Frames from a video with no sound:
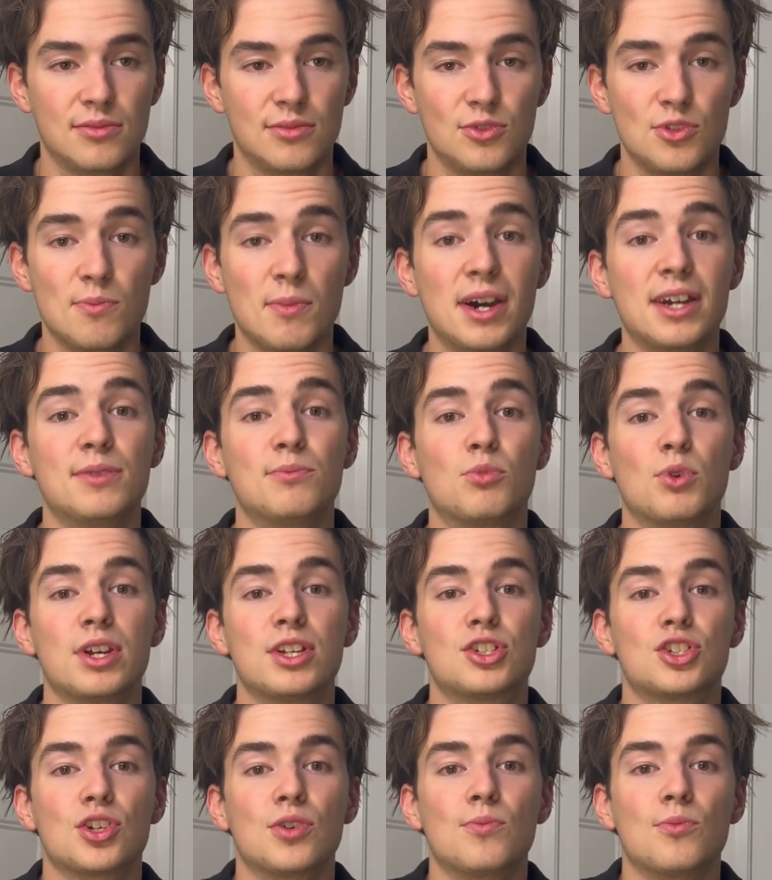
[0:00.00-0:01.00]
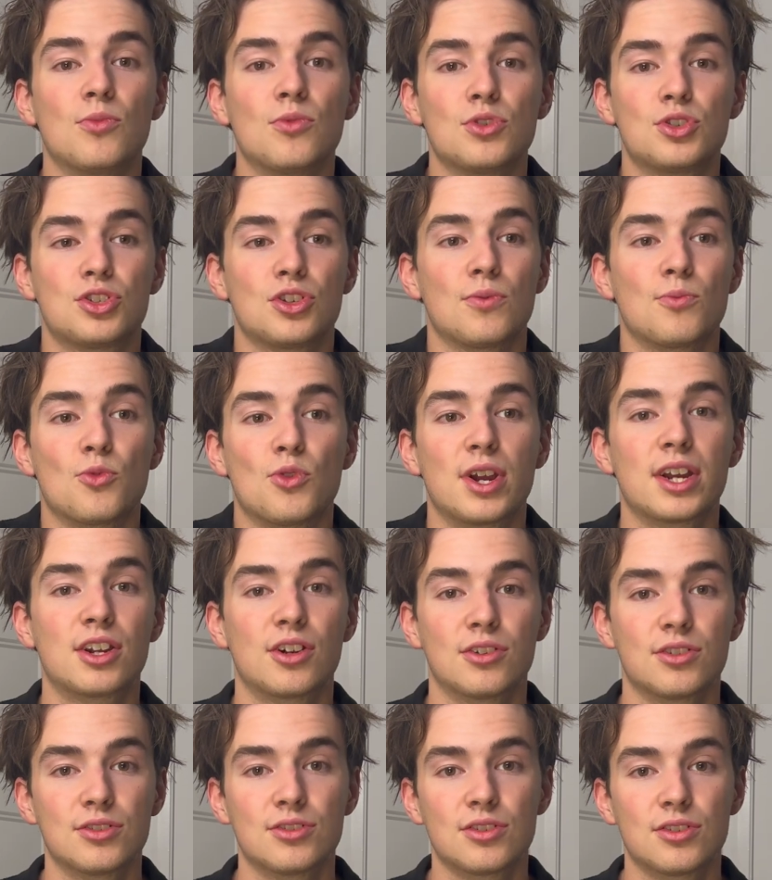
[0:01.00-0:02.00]
We might break some
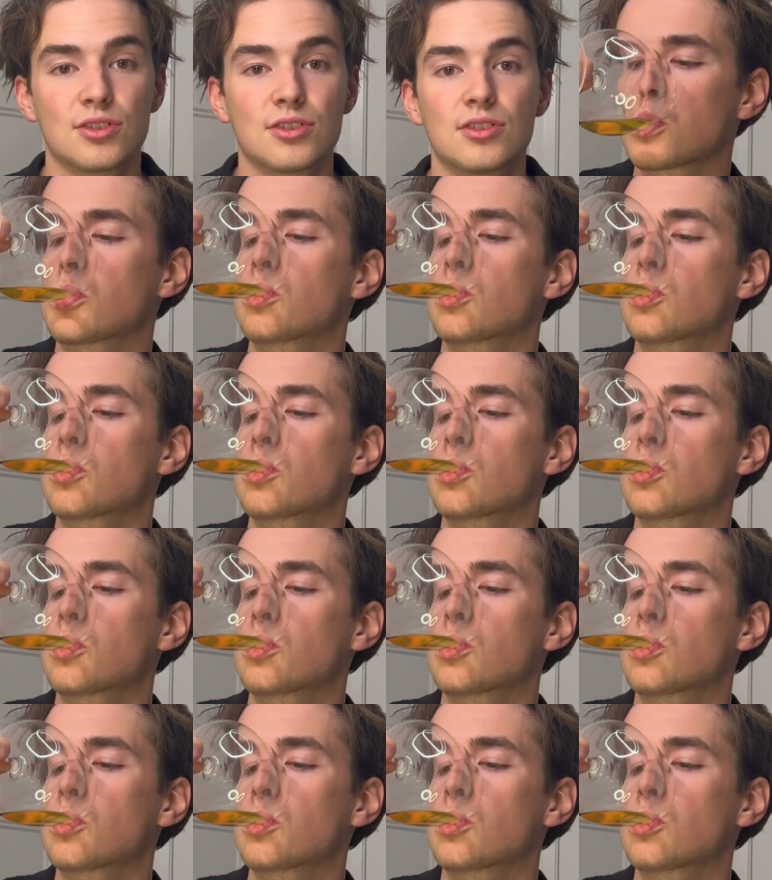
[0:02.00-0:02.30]
records.